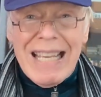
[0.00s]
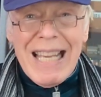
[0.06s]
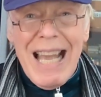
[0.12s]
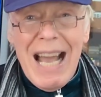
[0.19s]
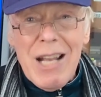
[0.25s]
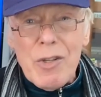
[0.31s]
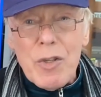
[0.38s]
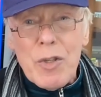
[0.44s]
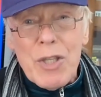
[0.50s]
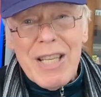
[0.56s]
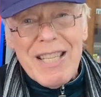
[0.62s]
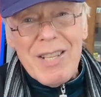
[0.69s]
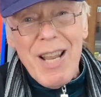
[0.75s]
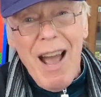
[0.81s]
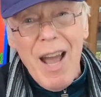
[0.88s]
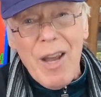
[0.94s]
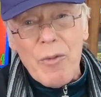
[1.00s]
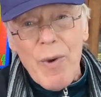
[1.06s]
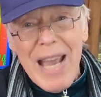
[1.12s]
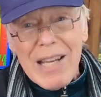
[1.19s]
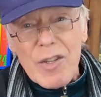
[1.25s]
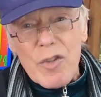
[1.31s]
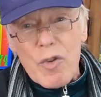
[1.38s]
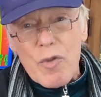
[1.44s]
casting
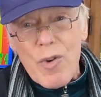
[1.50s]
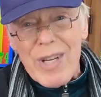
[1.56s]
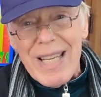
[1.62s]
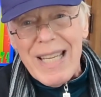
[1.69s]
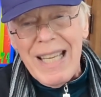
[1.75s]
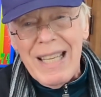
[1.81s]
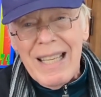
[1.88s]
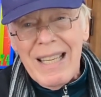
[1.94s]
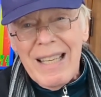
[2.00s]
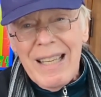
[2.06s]
directory